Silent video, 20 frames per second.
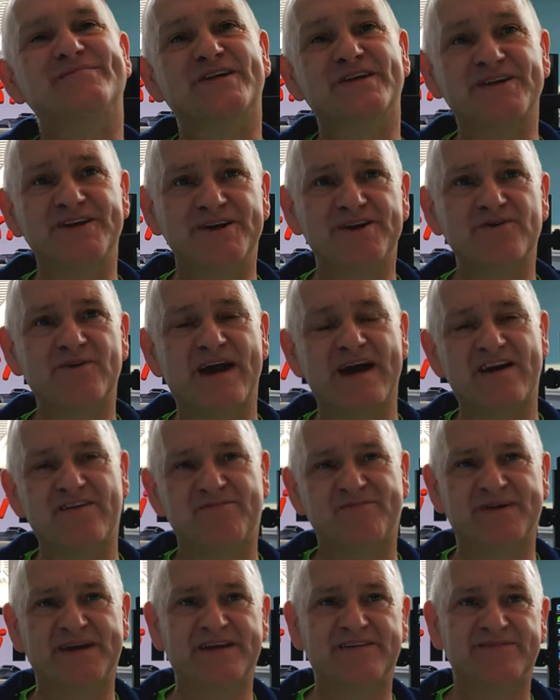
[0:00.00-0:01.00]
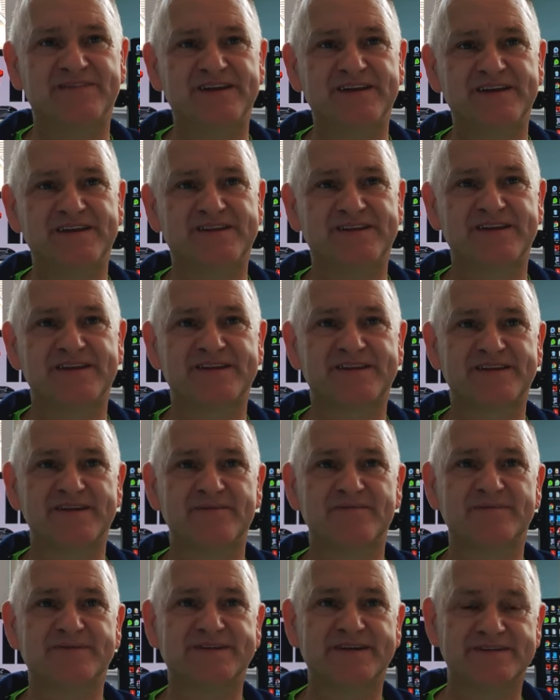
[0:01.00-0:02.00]
the new FPV
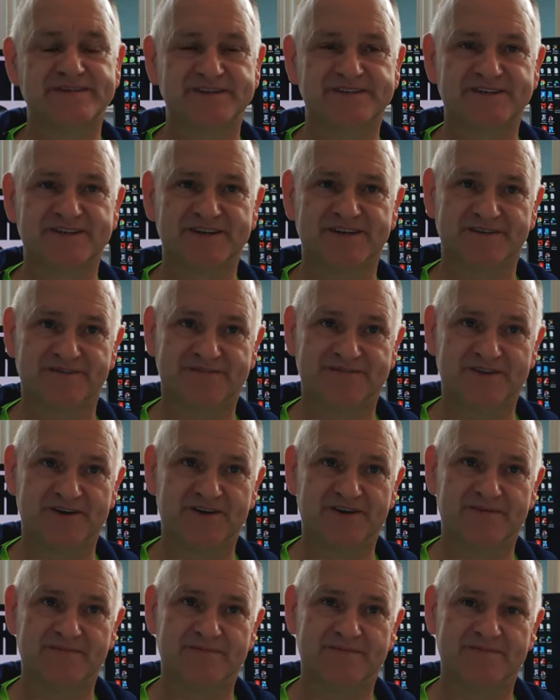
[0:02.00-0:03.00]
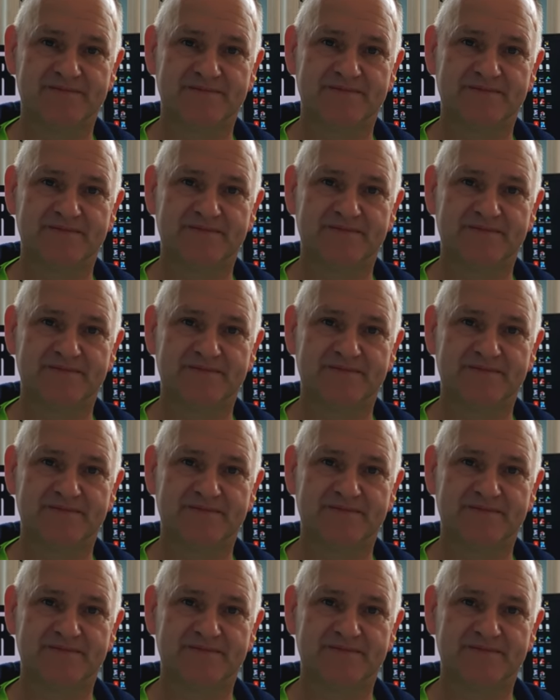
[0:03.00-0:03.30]
system, digital from